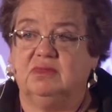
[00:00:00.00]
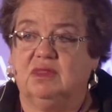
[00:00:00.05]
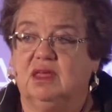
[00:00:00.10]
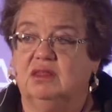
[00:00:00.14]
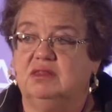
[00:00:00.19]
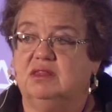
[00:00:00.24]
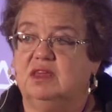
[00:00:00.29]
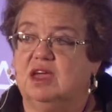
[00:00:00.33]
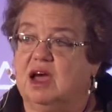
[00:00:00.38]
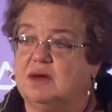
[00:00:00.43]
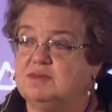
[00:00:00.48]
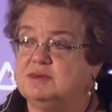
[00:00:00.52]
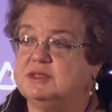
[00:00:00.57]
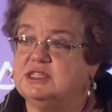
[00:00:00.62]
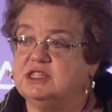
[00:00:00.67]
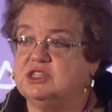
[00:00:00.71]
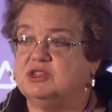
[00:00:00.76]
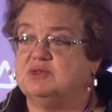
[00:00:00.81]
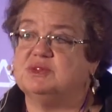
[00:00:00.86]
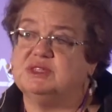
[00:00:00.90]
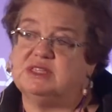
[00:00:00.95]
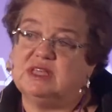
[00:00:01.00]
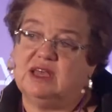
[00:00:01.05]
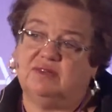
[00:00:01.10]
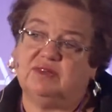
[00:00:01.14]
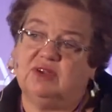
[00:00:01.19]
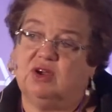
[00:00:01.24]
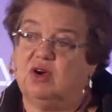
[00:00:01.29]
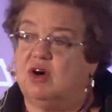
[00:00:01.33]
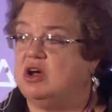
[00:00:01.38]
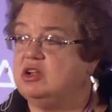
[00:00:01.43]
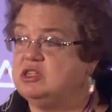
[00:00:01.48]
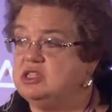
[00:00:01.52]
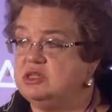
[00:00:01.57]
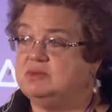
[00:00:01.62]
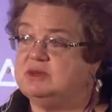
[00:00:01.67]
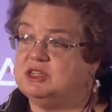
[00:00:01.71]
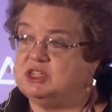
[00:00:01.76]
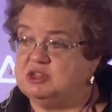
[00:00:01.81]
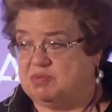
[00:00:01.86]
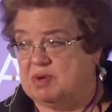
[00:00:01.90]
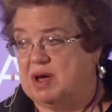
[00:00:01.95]
The opposition was having all too
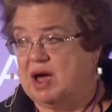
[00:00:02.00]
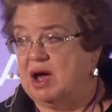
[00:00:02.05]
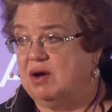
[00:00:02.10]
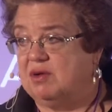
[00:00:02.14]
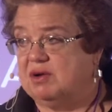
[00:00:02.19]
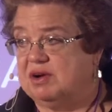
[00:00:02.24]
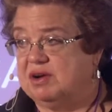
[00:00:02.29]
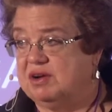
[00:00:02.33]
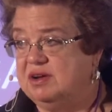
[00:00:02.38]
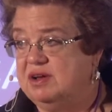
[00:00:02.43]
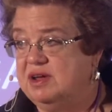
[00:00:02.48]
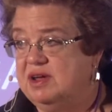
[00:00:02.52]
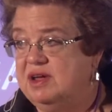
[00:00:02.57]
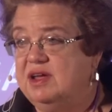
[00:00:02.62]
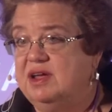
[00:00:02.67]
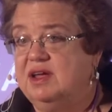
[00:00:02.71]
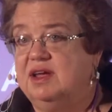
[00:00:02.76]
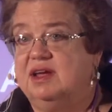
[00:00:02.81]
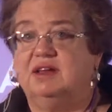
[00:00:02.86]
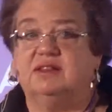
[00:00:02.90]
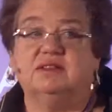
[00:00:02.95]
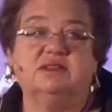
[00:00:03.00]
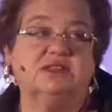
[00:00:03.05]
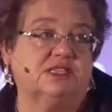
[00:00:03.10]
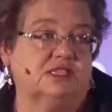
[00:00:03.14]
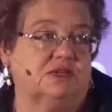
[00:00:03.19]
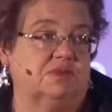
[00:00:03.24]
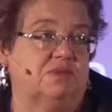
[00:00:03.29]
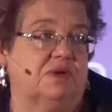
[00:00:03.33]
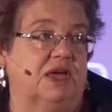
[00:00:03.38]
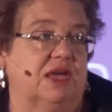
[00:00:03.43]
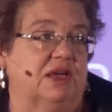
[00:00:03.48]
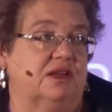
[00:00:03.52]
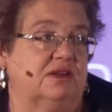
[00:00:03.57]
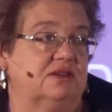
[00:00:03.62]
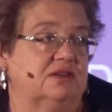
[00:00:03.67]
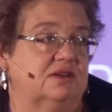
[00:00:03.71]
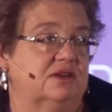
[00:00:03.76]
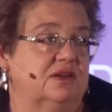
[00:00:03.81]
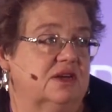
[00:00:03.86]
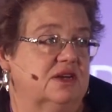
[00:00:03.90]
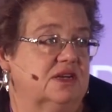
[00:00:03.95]
much power in this debate.
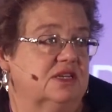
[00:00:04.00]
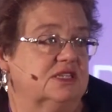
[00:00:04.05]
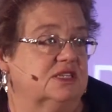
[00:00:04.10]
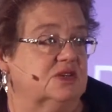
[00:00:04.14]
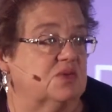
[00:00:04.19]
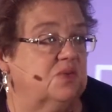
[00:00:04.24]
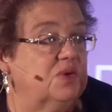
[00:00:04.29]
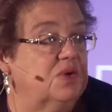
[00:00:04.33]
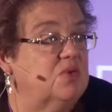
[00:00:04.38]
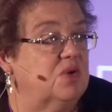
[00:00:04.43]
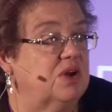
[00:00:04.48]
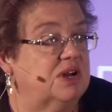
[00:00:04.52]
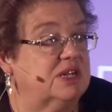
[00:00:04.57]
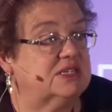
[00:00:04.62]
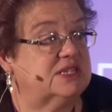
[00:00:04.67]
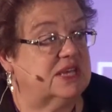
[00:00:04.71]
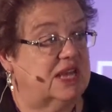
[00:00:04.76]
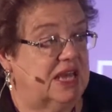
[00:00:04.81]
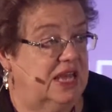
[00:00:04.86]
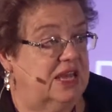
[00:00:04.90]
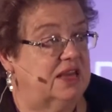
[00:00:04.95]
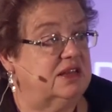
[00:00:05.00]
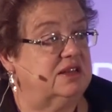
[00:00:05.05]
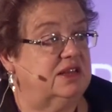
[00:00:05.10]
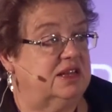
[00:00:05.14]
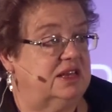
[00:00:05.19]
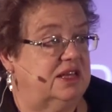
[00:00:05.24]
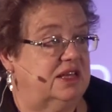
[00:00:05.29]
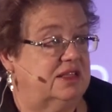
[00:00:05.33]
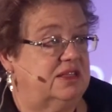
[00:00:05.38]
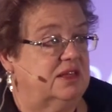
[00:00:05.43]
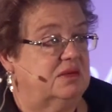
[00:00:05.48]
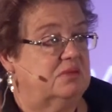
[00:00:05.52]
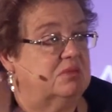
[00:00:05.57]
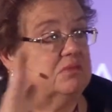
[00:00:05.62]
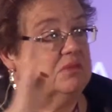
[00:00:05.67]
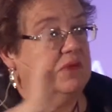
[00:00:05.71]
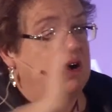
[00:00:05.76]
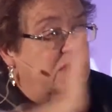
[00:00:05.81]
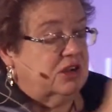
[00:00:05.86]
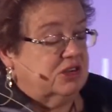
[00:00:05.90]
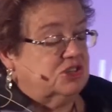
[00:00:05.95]
So we wanted to alienate them,
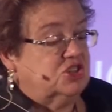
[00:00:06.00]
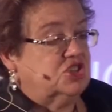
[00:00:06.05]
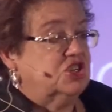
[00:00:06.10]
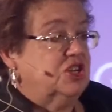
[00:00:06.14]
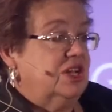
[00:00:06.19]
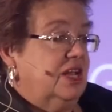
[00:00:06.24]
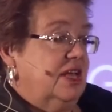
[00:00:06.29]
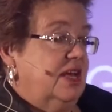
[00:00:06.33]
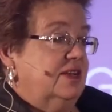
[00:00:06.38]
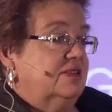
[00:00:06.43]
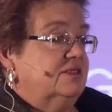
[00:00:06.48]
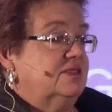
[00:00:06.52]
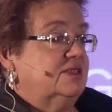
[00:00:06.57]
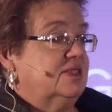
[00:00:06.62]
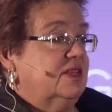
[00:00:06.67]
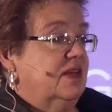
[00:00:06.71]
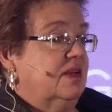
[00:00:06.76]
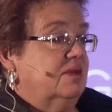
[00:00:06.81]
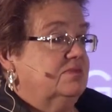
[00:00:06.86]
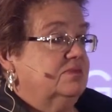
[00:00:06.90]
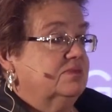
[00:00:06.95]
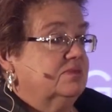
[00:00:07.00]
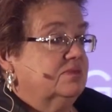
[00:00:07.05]
marginalize them,